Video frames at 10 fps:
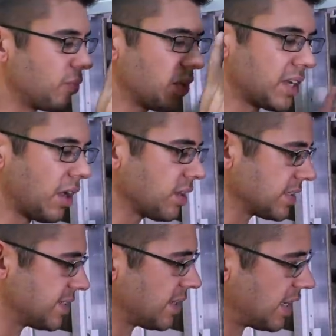
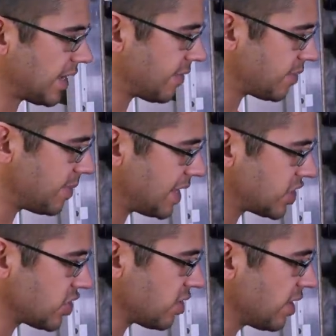Regardless, I'm gonna have to make
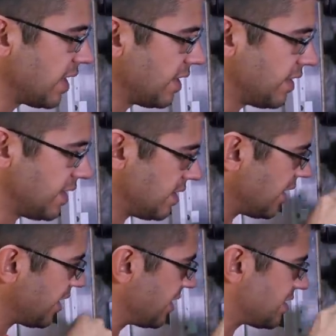sure that
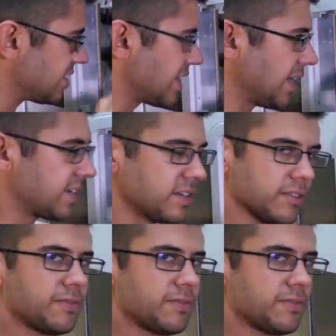none of this is connected to the